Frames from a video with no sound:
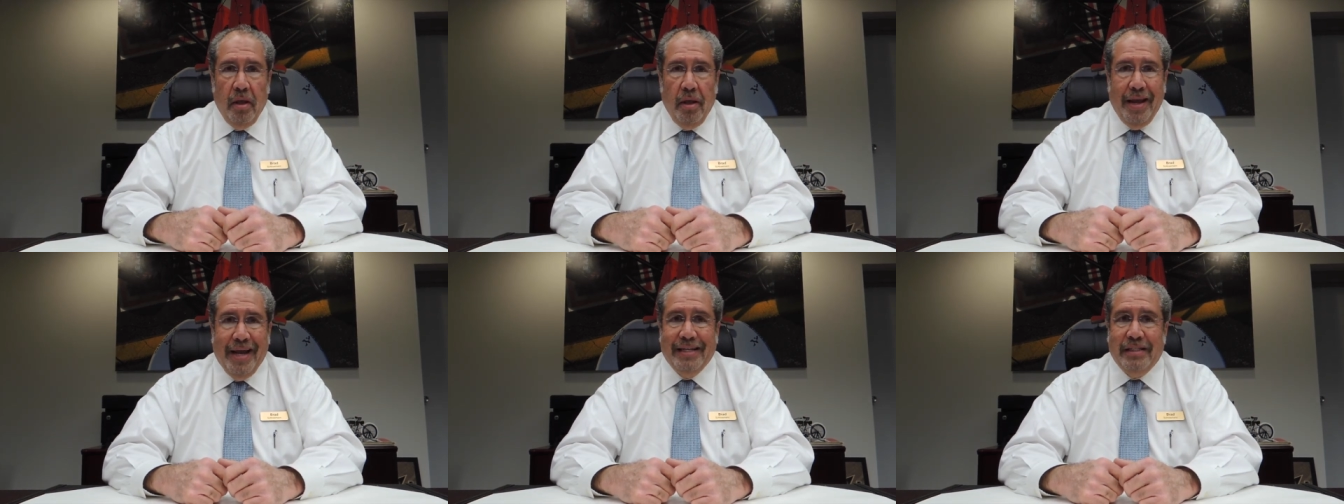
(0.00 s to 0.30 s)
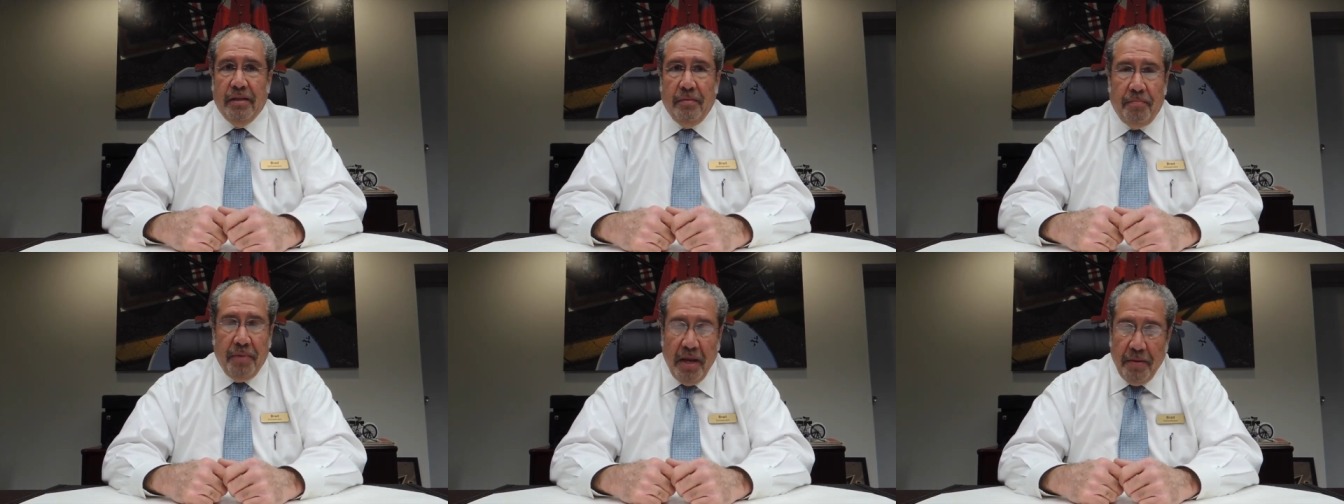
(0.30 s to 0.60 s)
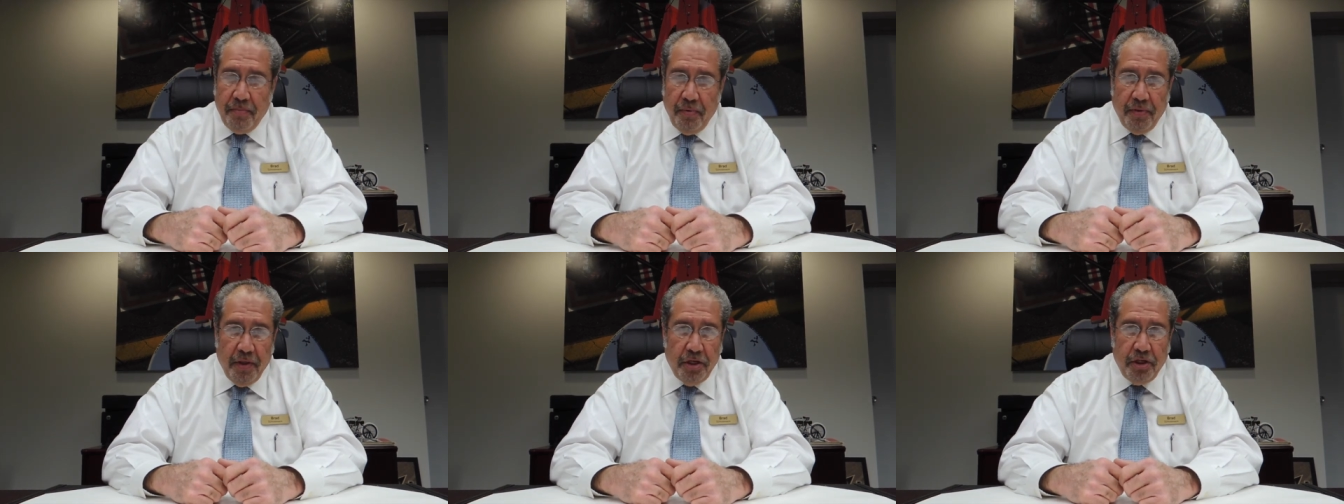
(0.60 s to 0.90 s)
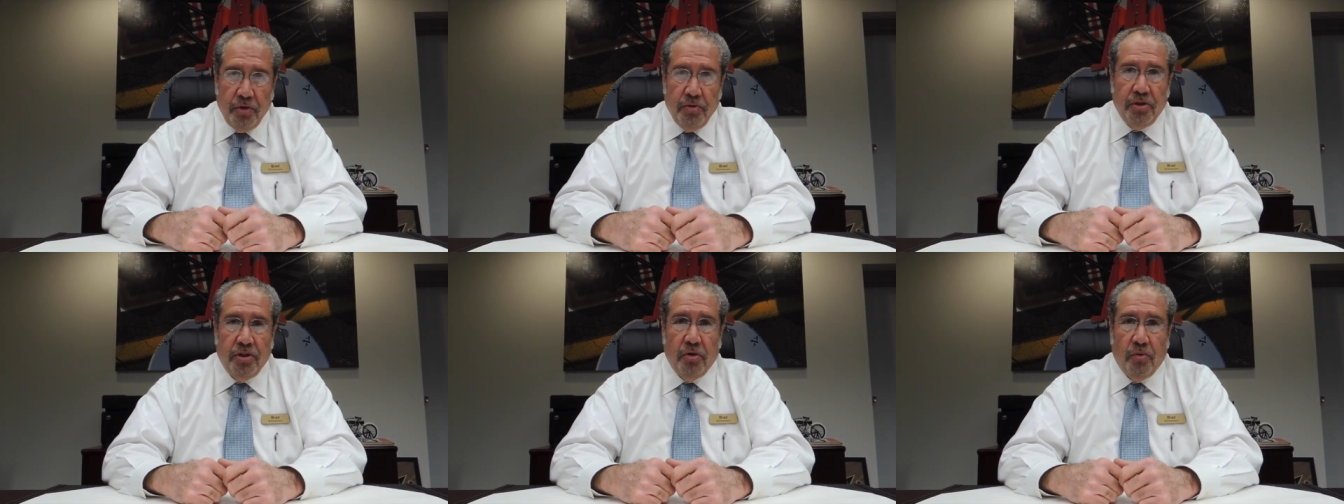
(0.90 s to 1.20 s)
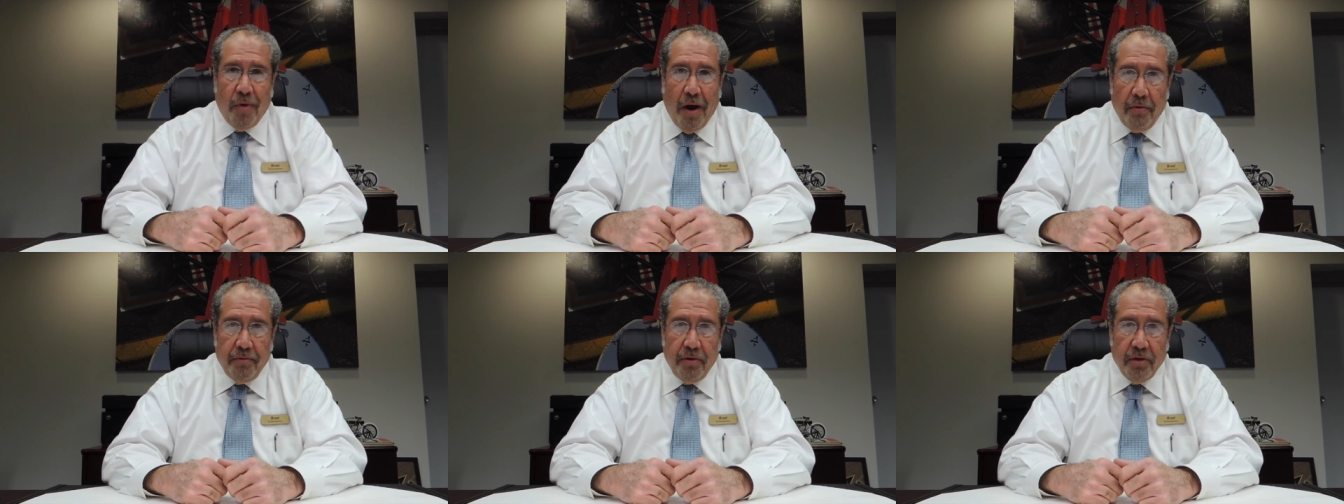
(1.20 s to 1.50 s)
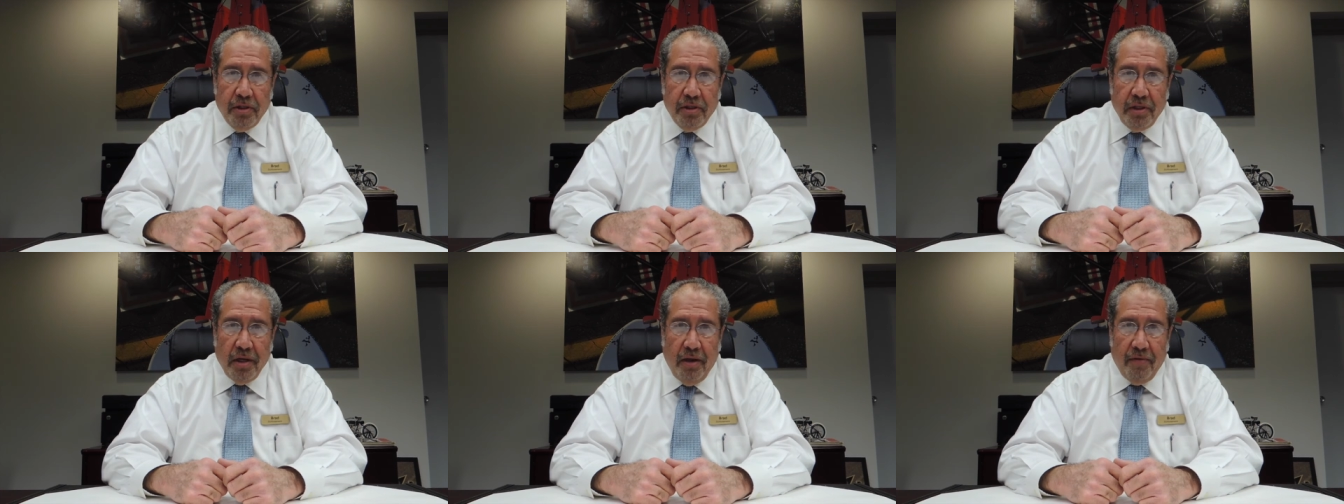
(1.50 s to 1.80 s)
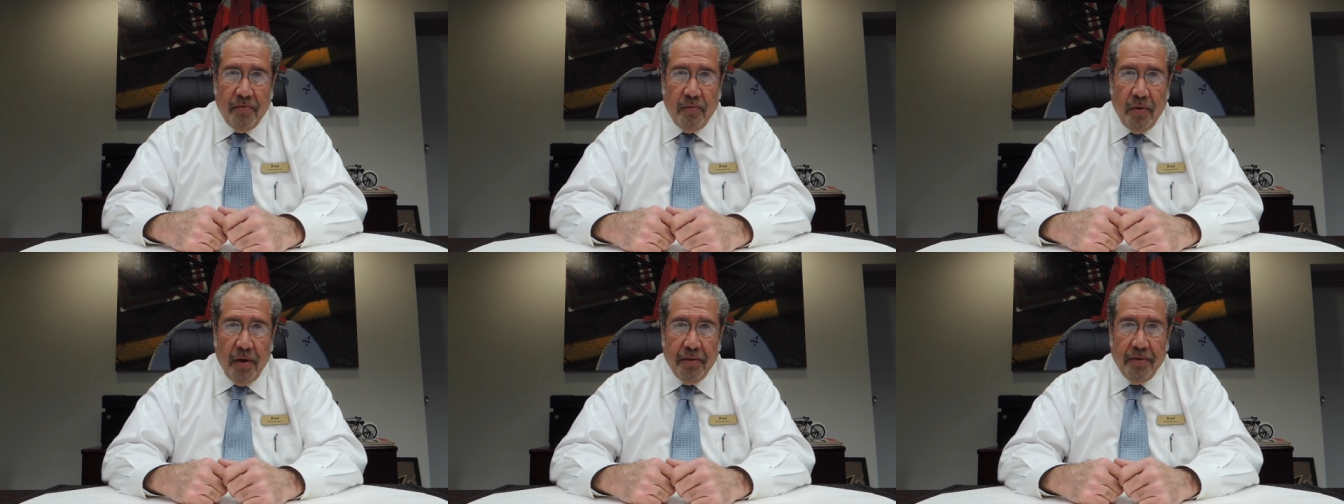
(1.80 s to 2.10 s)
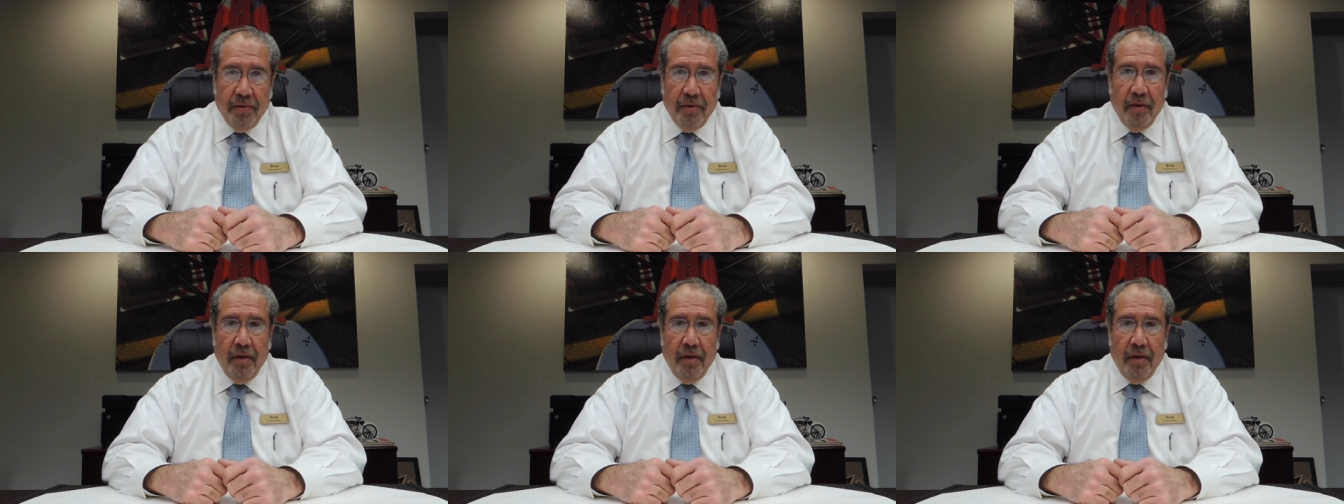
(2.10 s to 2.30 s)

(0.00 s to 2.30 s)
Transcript: as the people that you surround yourself with.